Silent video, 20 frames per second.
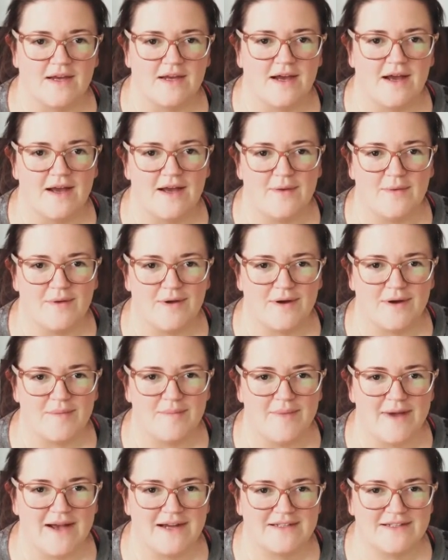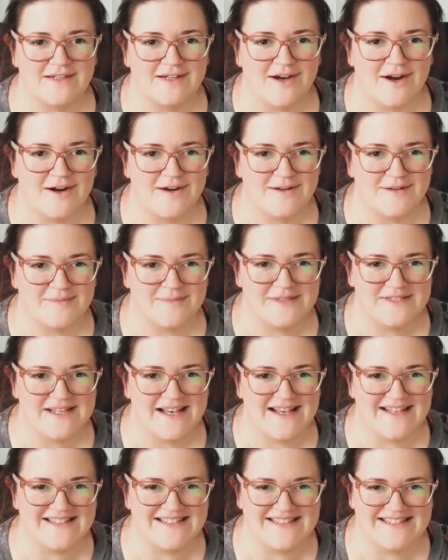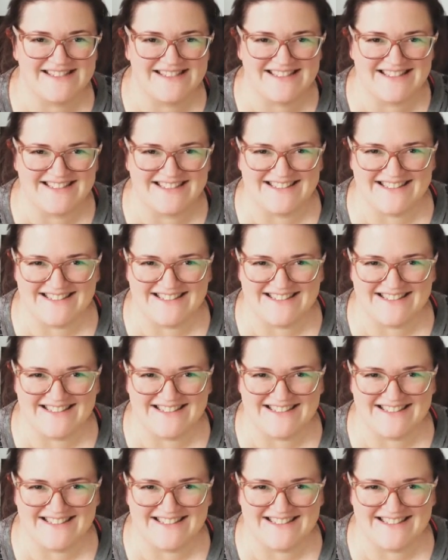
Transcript: Hi, welcome back to Garden Obsessed.